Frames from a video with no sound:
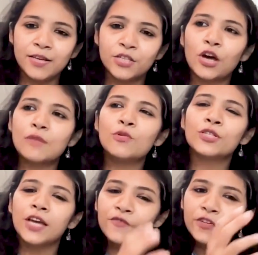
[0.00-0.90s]
It's almost
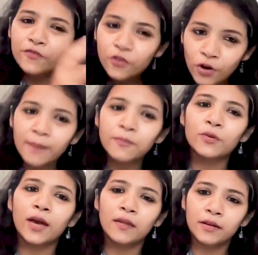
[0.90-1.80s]
like we've grown up
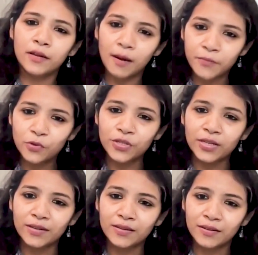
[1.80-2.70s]
together in our music,